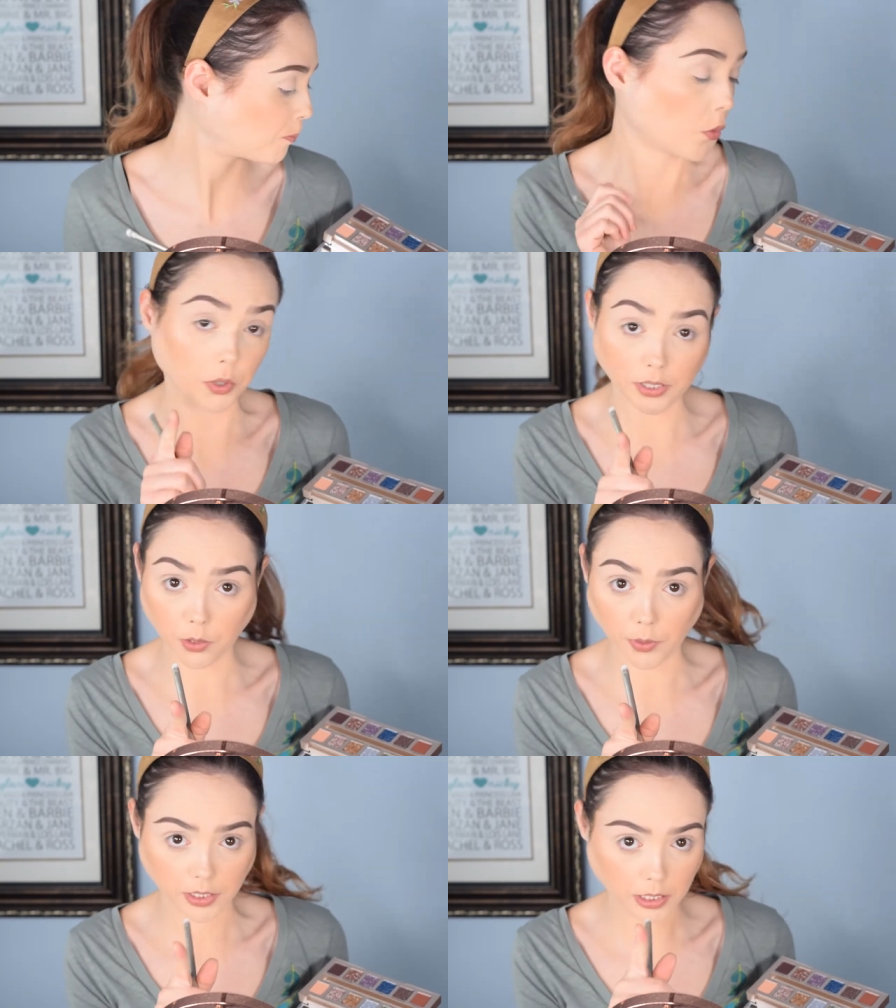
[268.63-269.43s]
Really
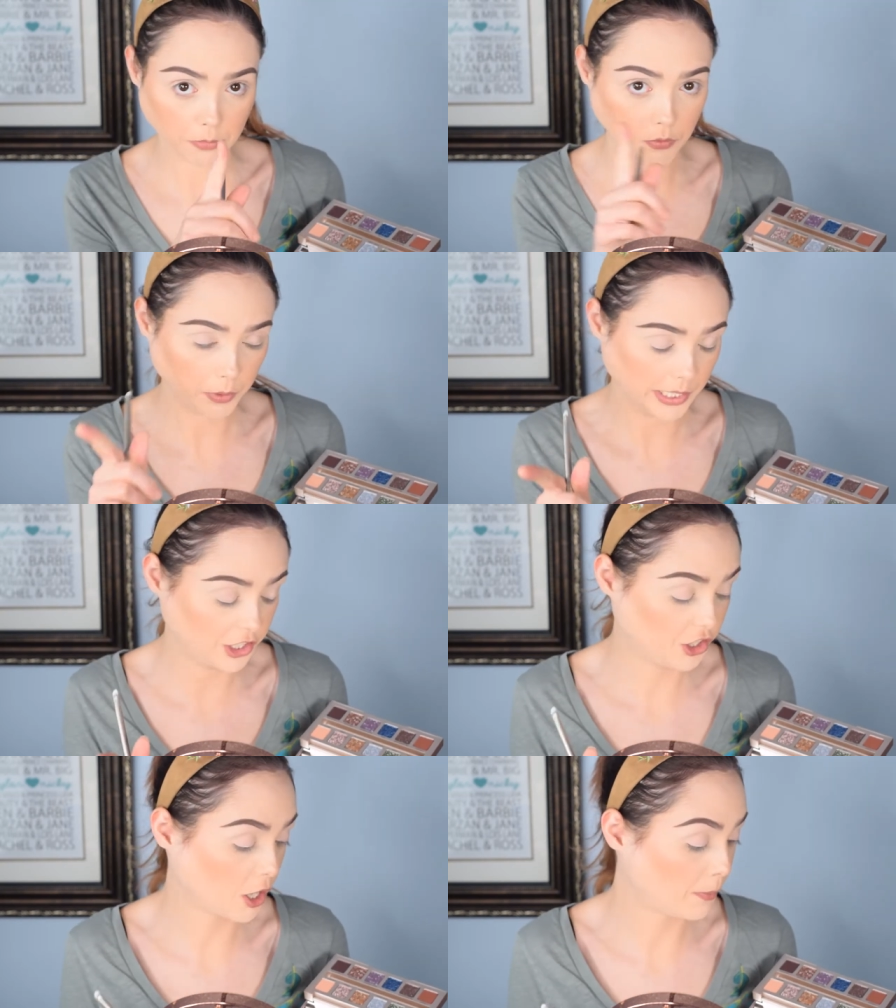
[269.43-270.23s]
quickly before we
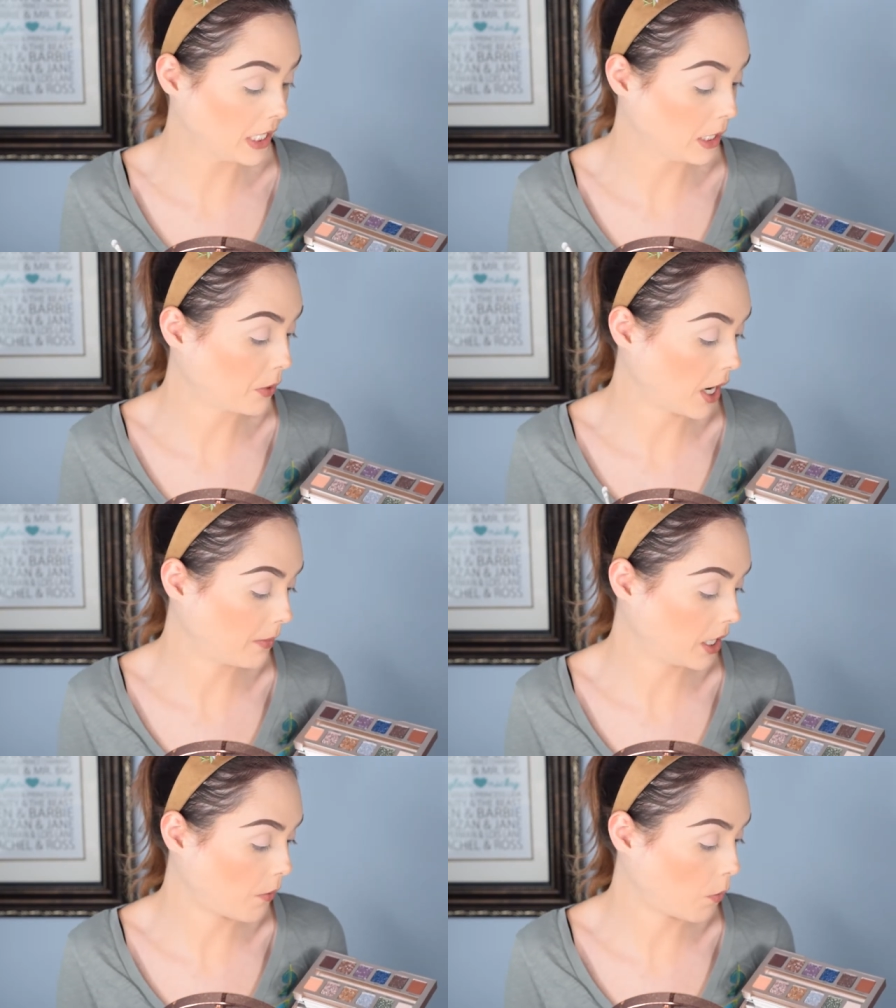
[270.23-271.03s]
jump into the
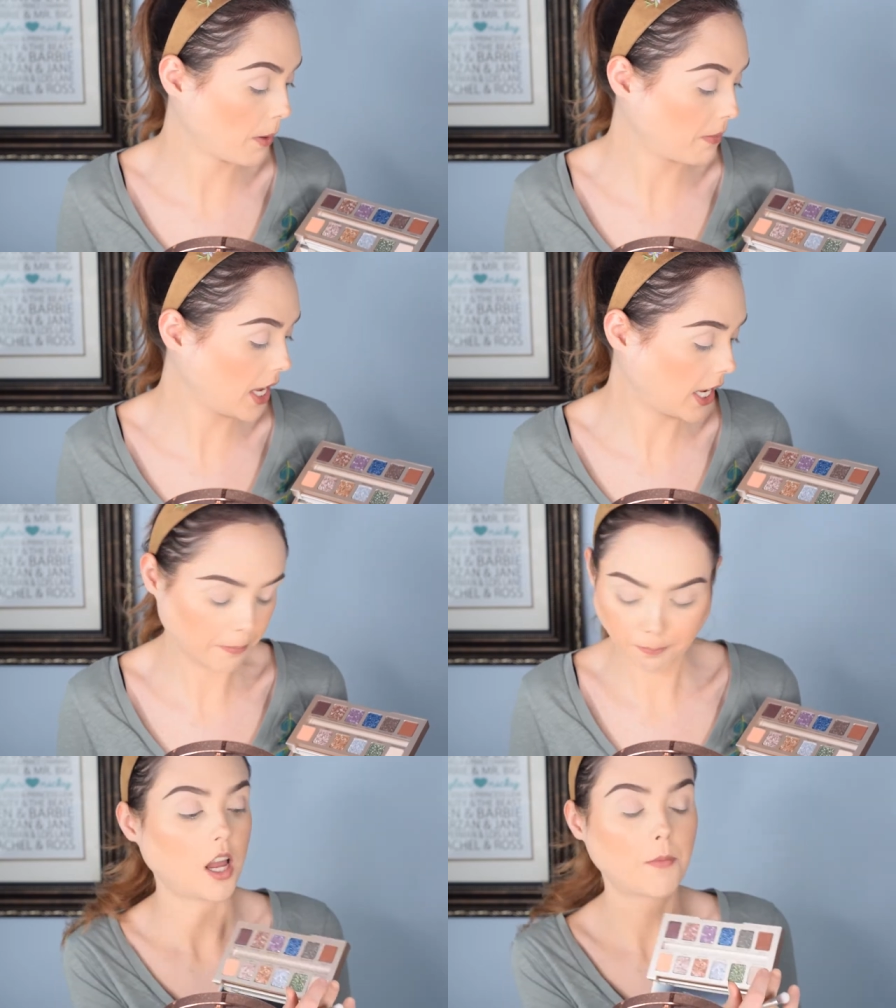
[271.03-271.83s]
priming, what I'm
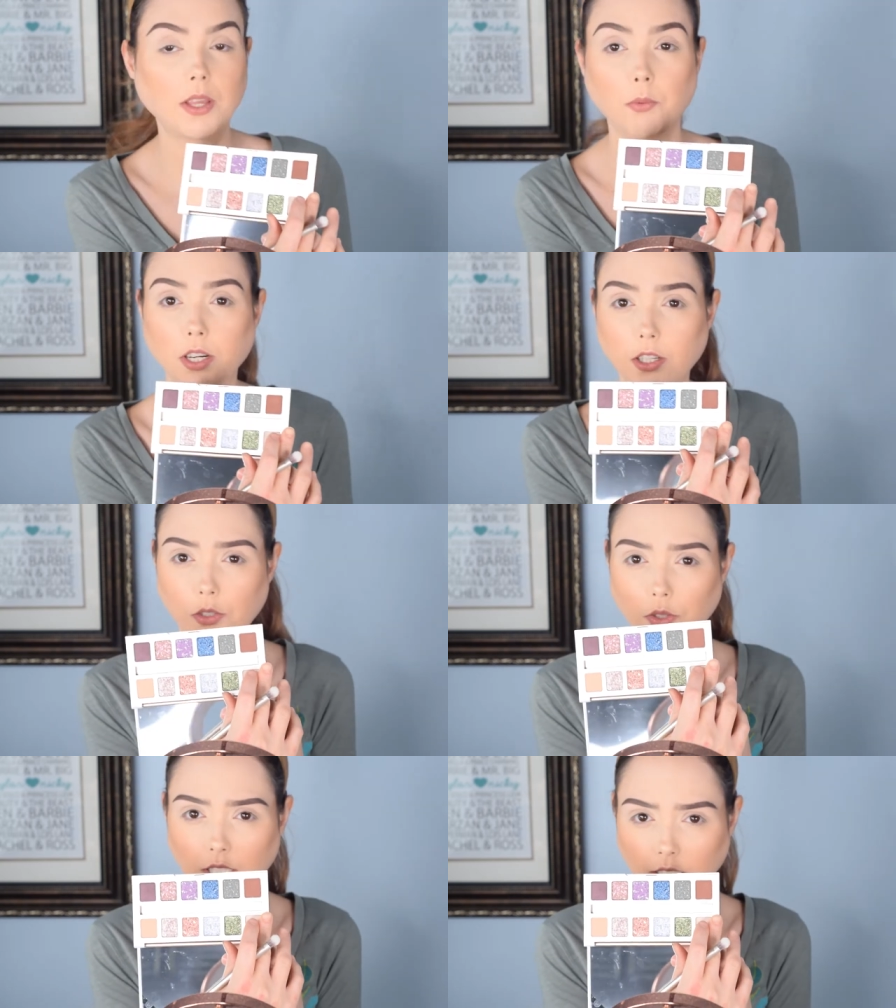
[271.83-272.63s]
thinking, I'm thinking we're gonna
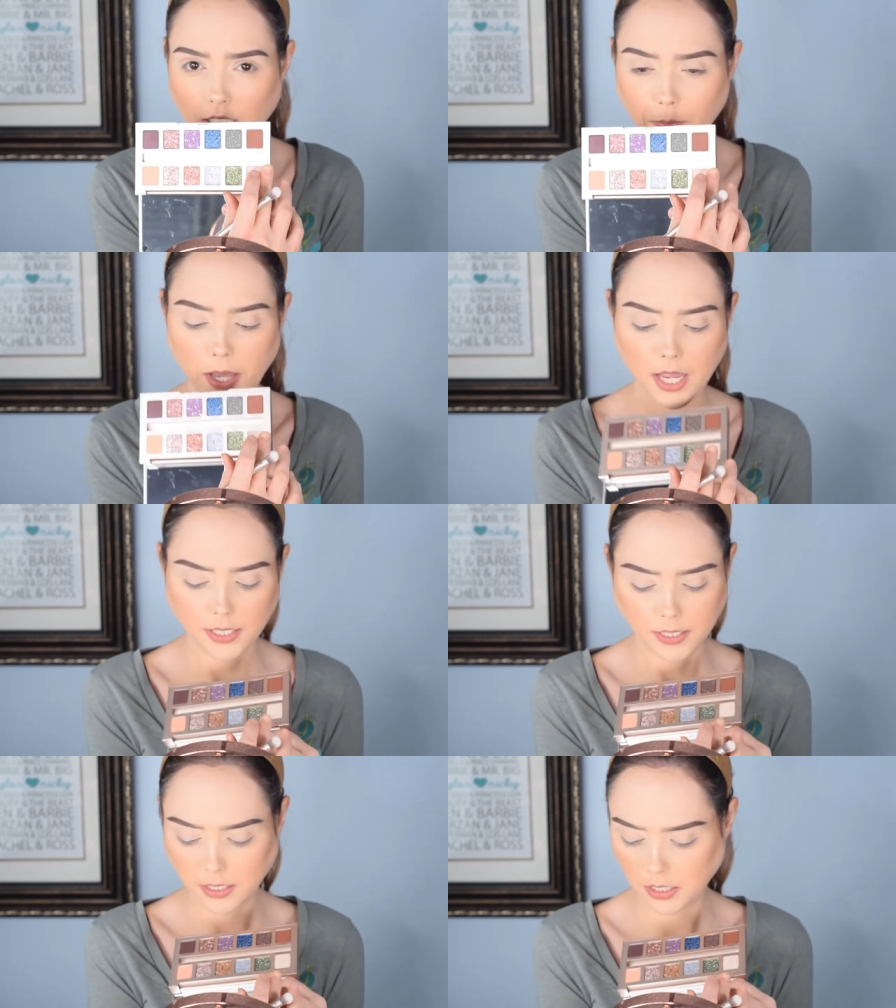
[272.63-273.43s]
do this as the
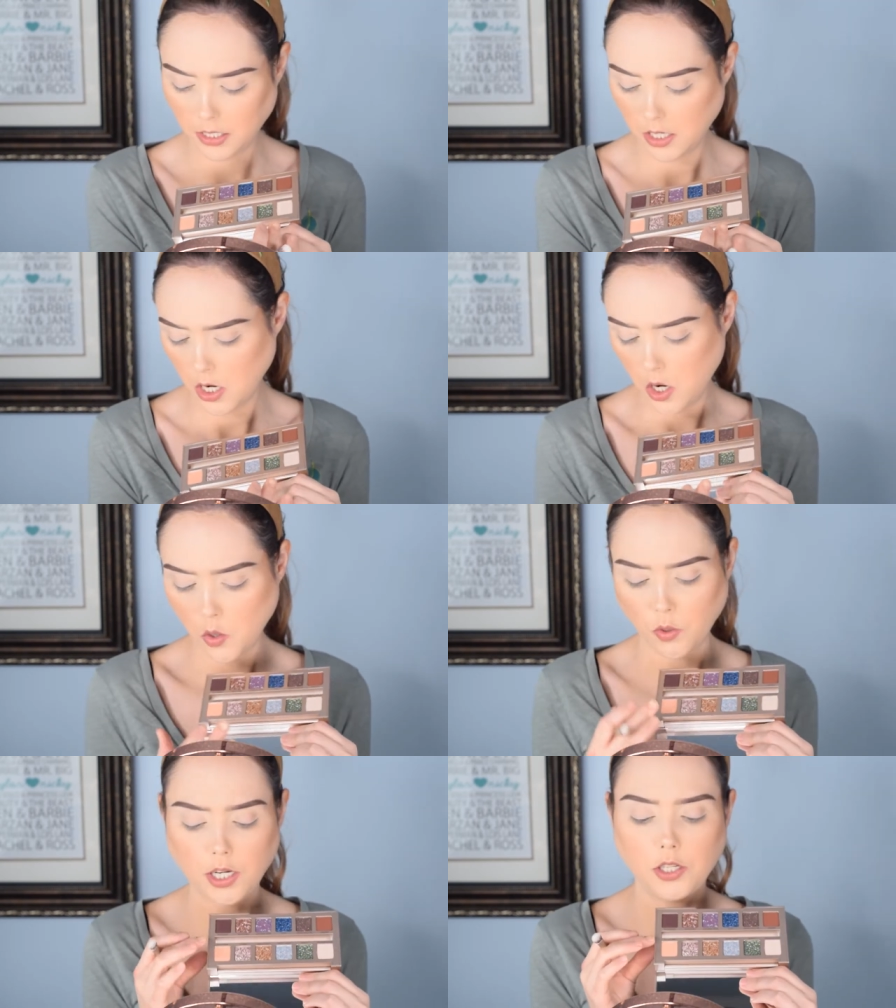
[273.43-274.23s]
base,
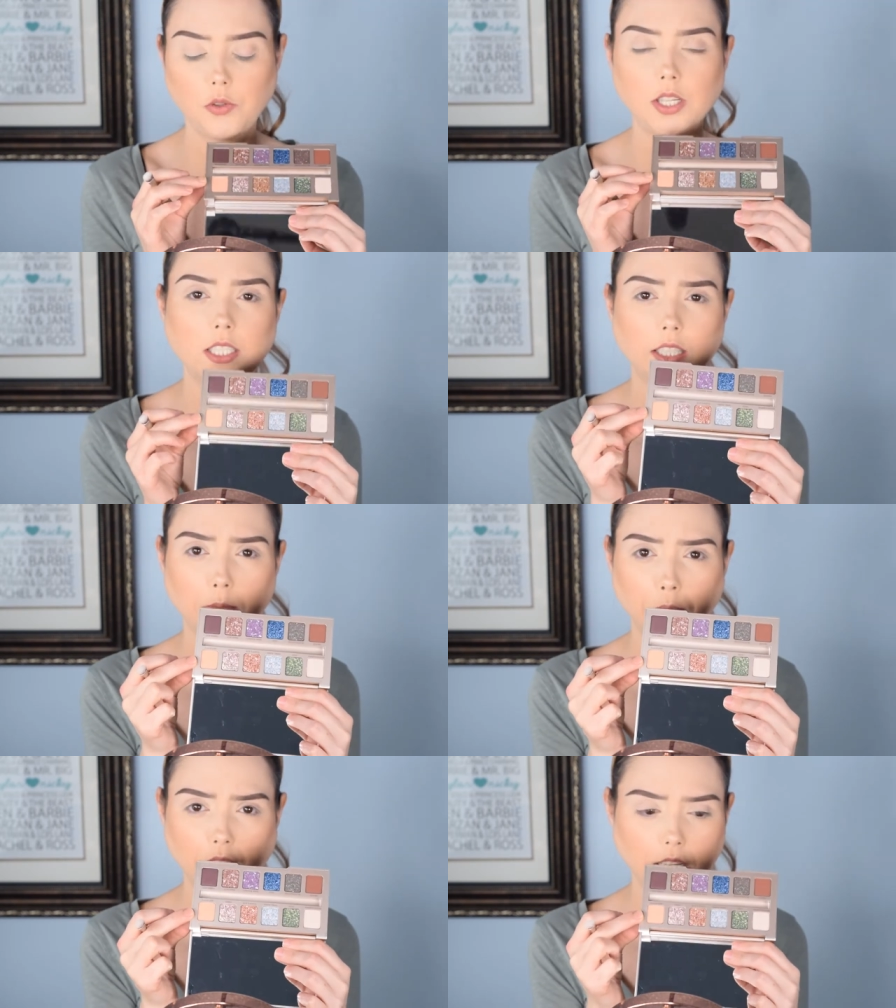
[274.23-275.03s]
we're gonna do this as
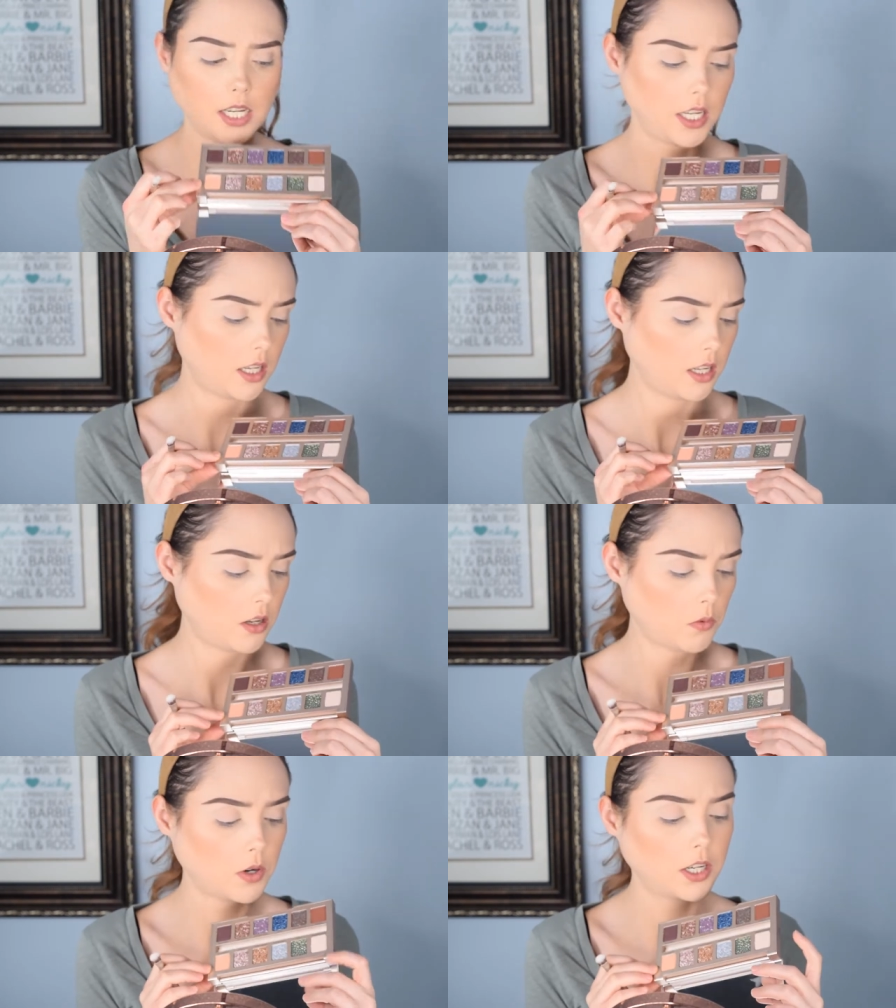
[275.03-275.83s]
the blending,
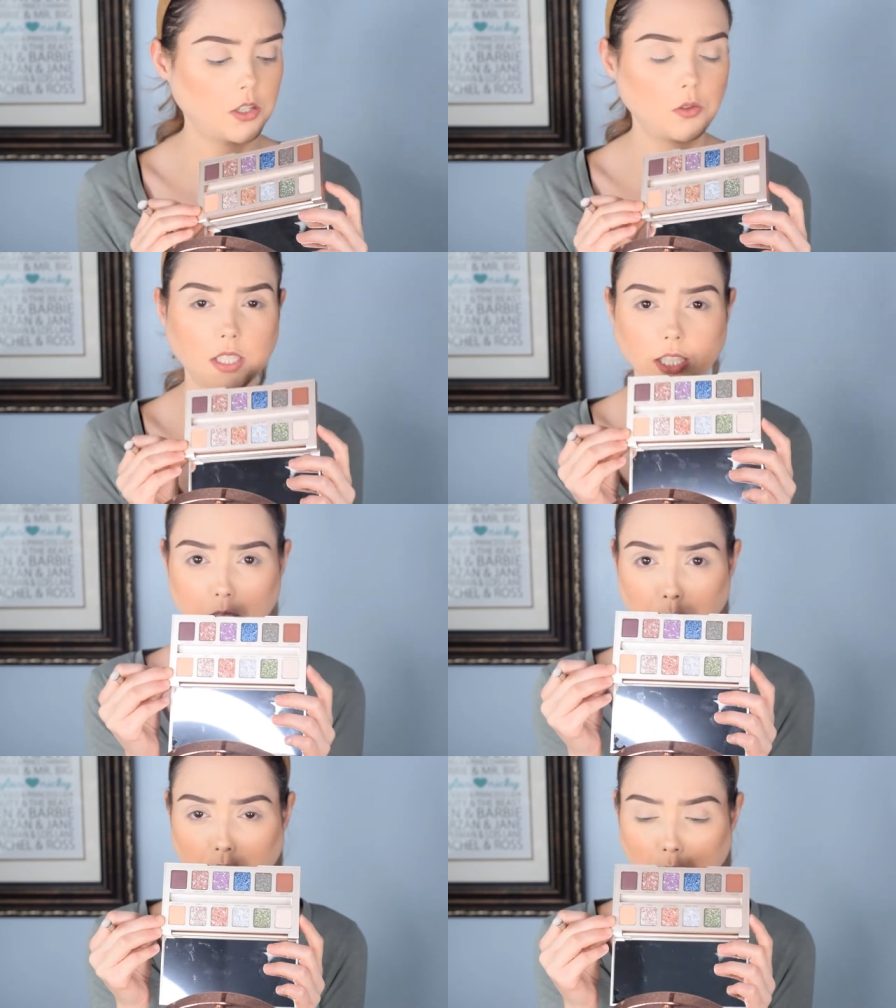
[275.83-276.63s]
we're gonna do this as
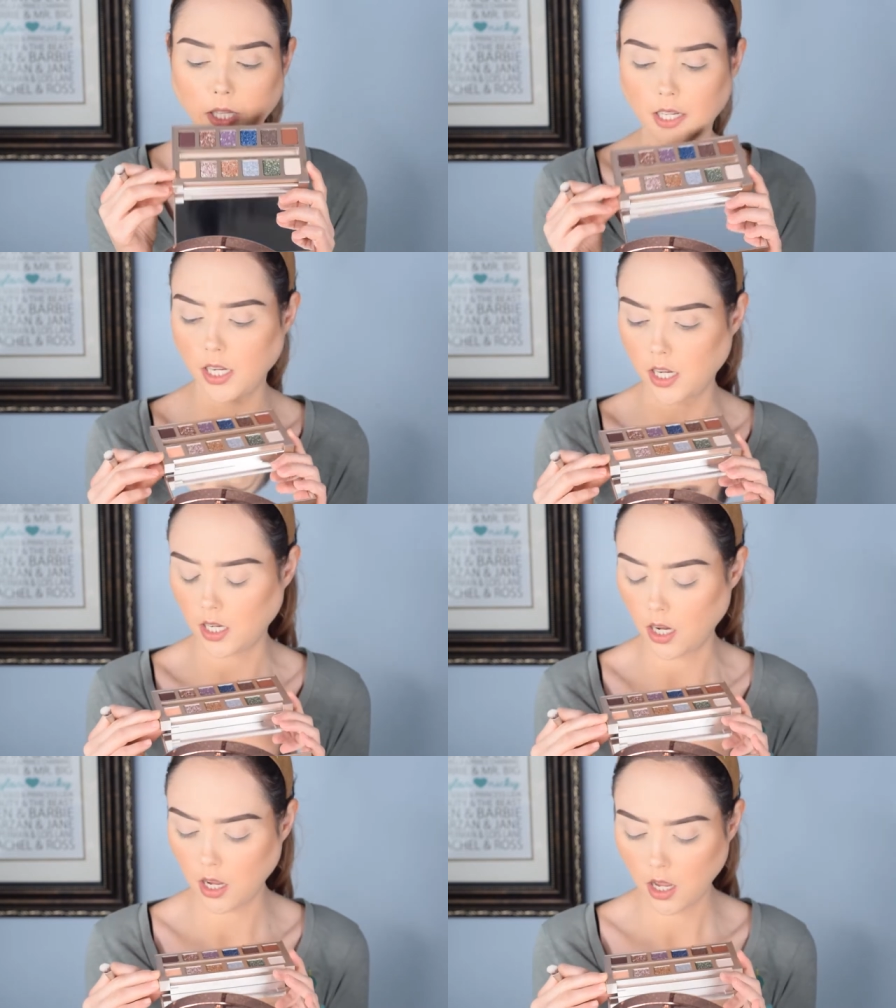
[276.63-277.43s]
the brow blending,